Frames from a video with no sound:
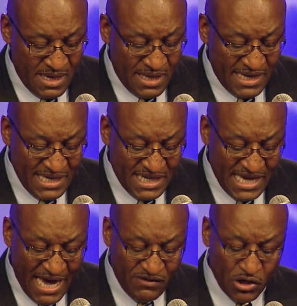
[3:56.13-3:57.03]
They need to
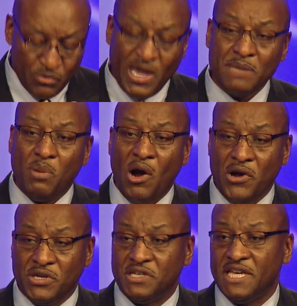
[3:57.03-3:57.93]
have a great
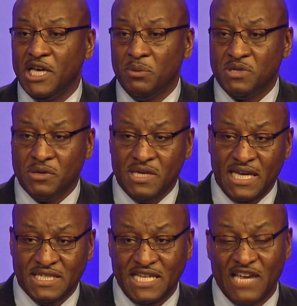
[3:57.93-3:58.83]
partner to help their
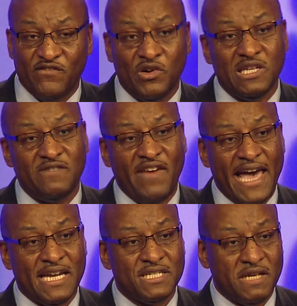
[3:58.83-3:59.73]
kids take full
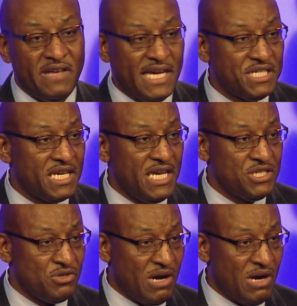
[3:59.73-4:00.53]
advantage of the educational